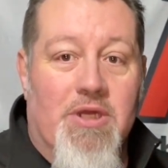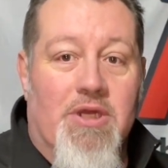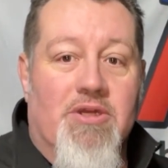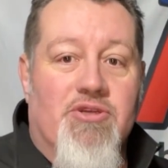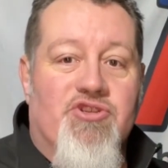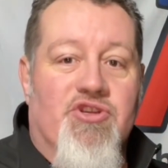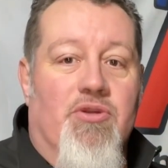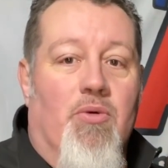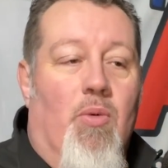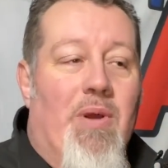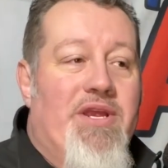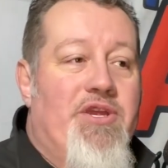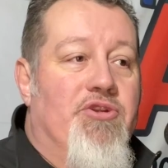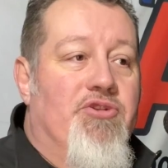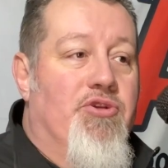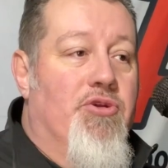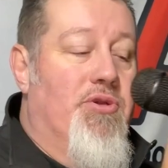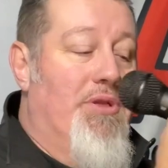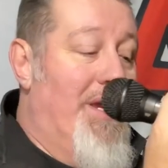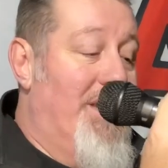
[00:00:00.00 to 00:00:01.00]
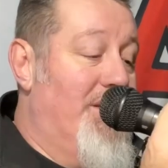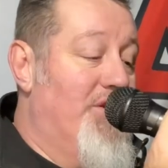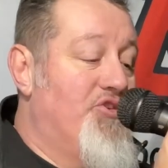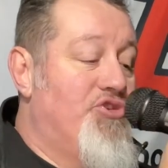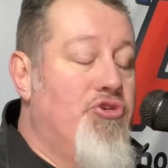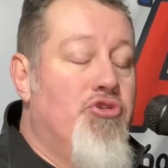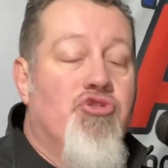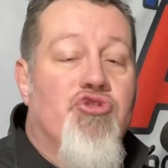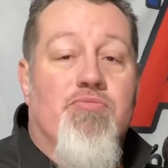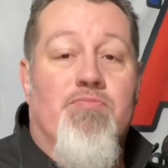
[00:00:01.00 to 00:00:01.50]
So the way you do that is
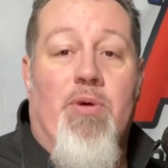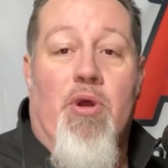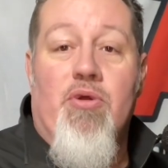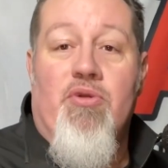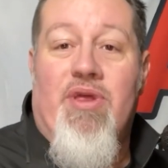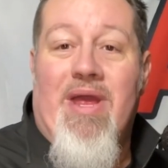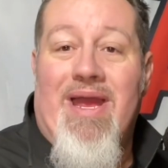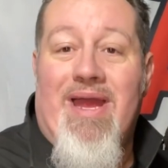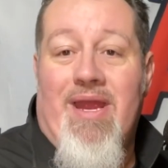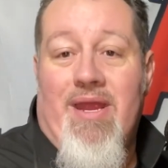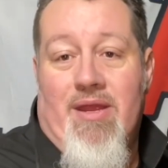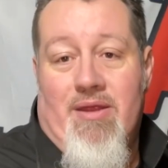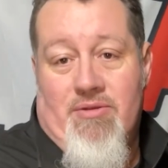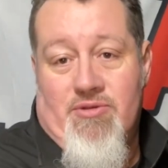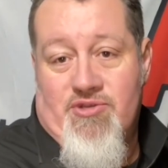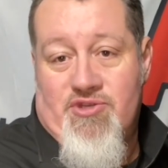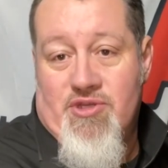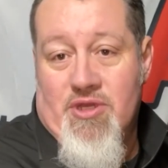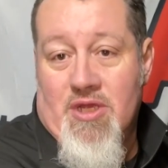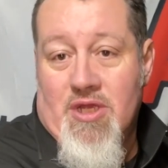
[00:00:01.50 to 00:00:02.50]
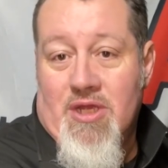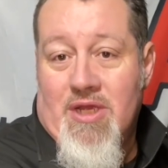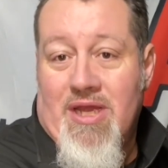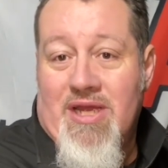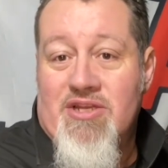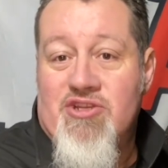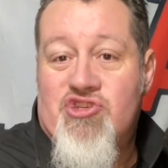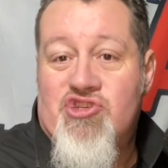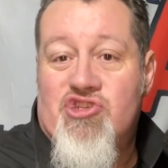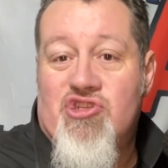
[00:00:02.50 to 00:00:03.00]
use both hands
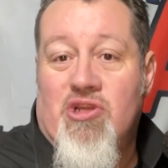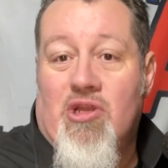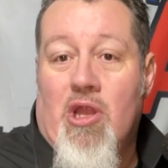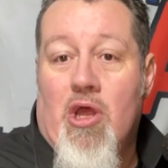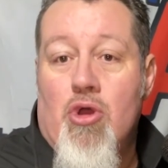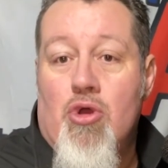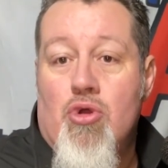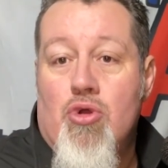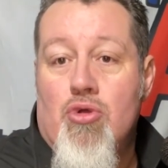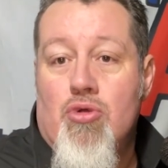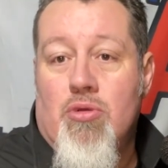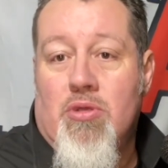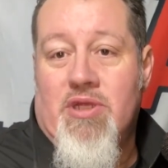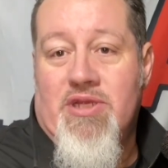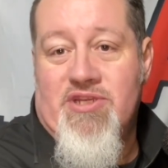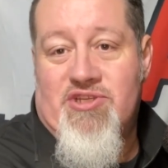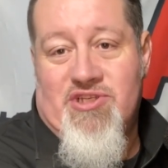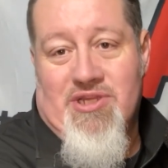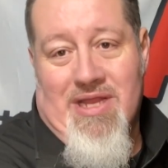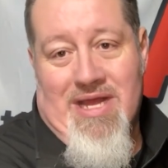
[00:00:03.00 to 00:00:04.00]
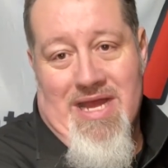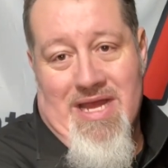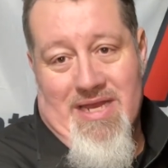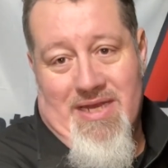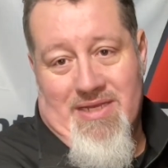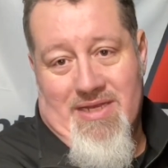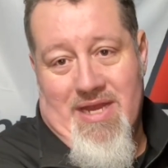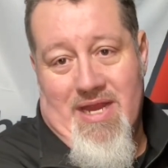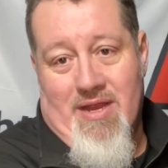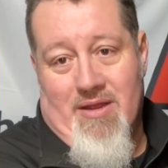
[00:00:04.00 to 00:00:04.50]
and slowly slide
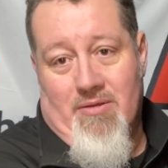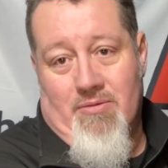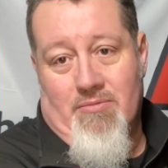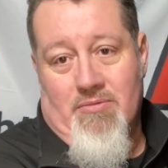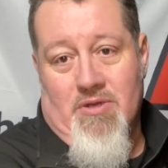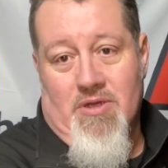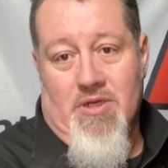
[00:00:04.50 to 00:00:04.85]
it down.